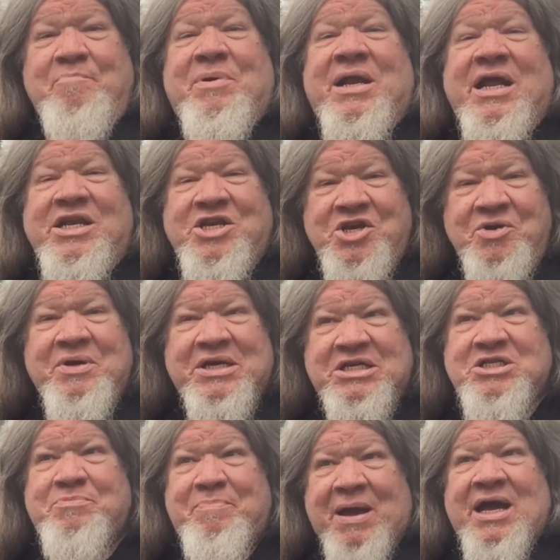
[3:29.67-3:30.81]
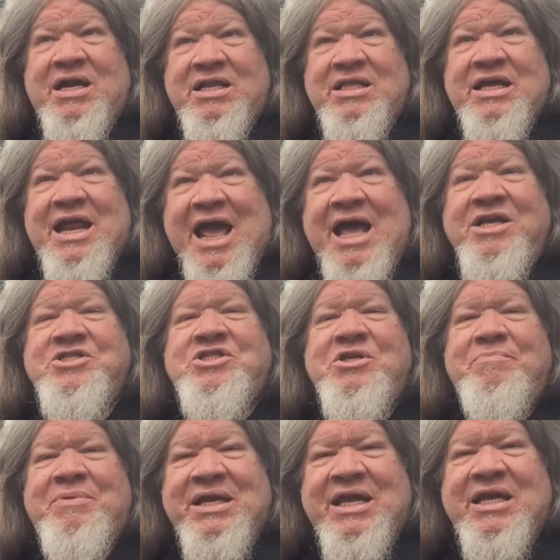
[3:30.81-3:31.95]
But I do expect that as
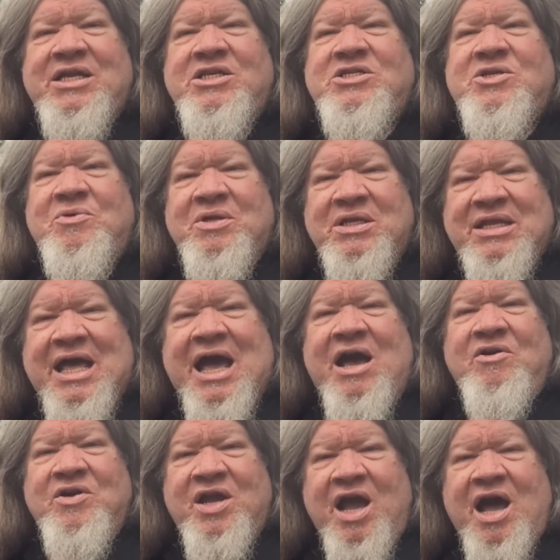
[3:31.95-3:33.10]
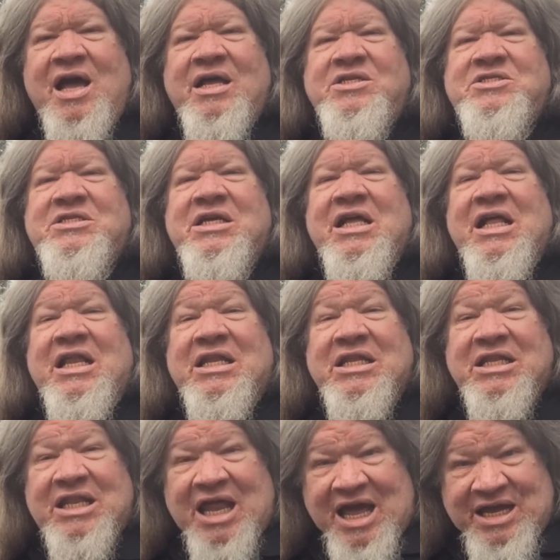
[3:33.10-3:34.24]
you begin to allow God's
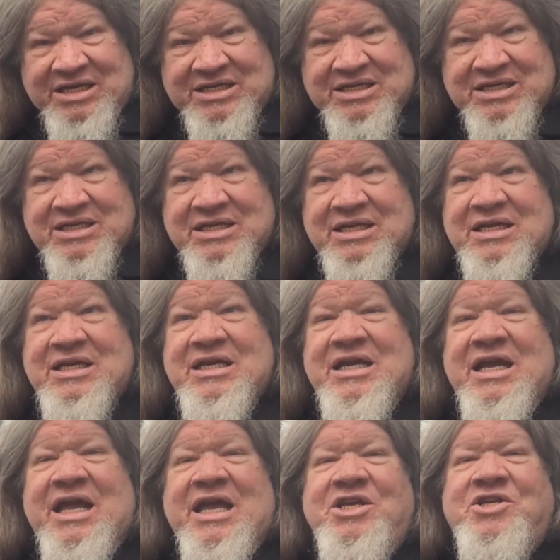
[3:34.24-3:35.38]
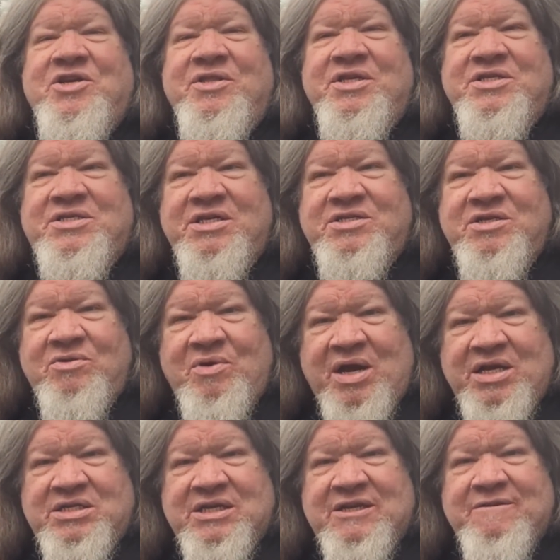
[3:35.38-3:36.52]
light into the
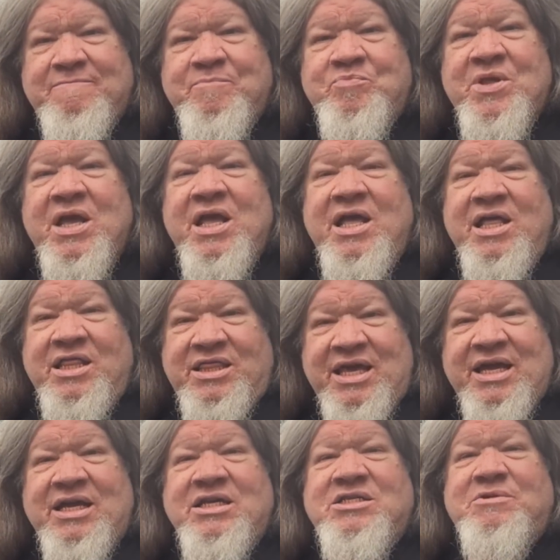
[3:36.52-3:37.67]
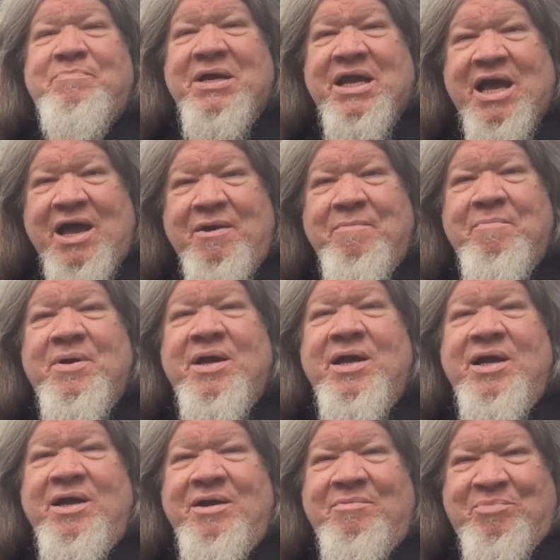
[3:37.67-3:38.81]
situation, things become
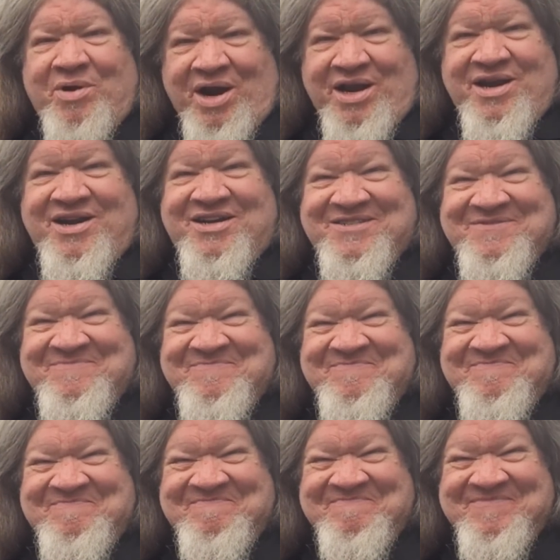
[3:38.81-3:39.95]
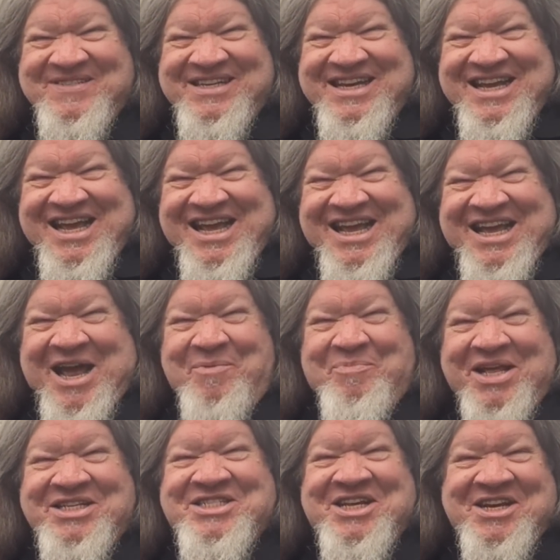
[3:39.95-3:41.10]
brighter. God
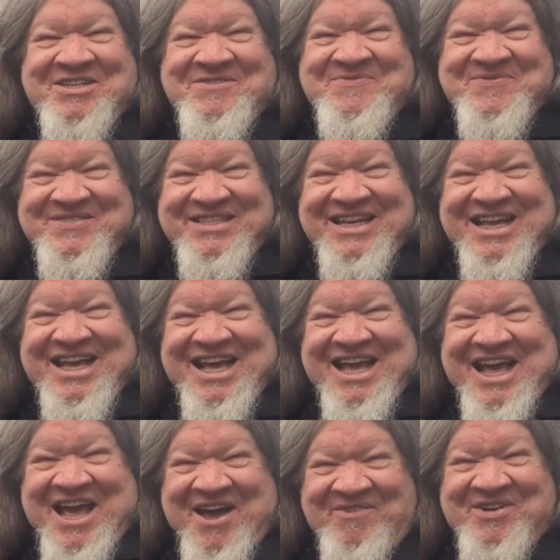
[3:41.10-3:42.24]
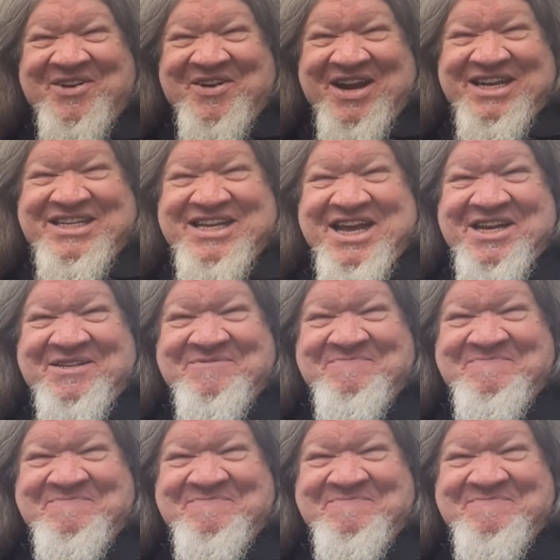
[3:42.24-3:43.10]
bless you. Have a great day.